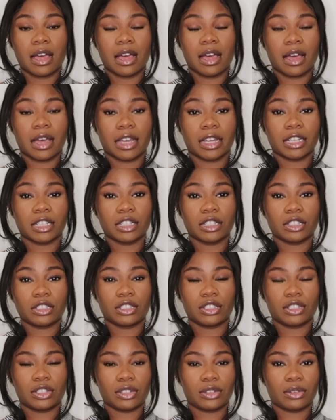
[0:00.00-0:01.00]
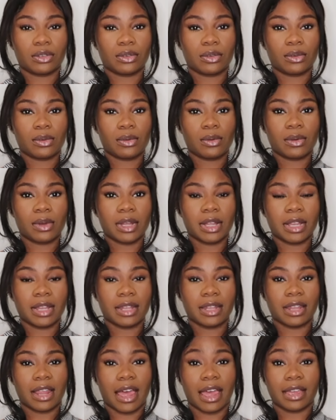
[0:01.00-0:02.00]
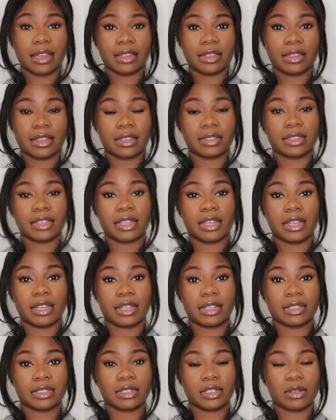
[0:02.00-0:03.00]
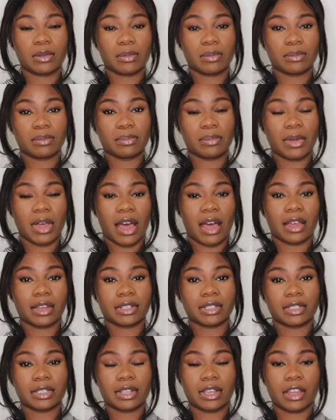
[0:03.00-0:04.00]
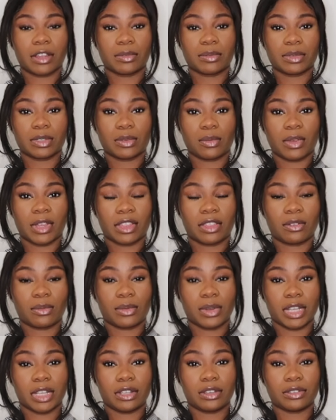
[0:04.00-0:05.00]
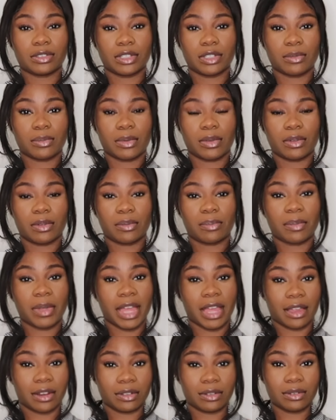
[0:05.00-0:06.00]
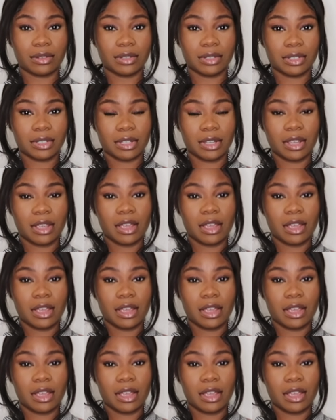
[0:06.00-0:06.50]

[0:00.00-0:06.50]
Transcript: I do like that the box comes with reusable petals.